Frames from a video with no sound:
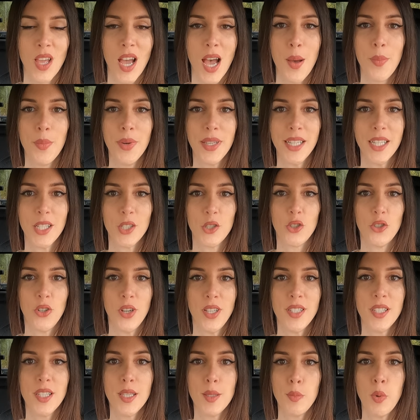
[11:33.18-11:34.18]
I'm gonna get
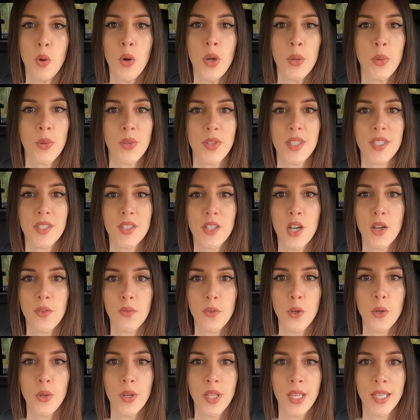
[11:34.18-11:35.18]
straight to the point with this
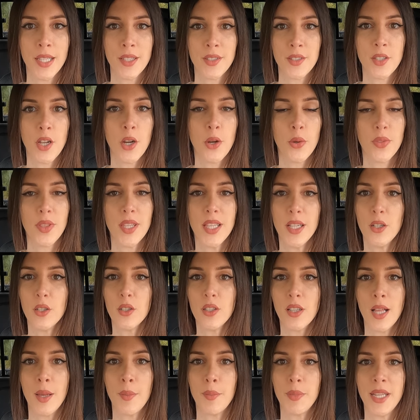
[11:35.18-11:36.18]
off-roading and start with the
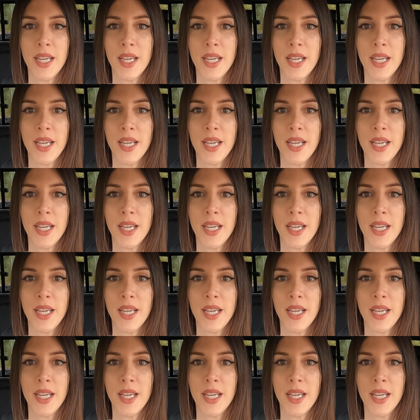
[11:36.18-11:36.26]
hill climb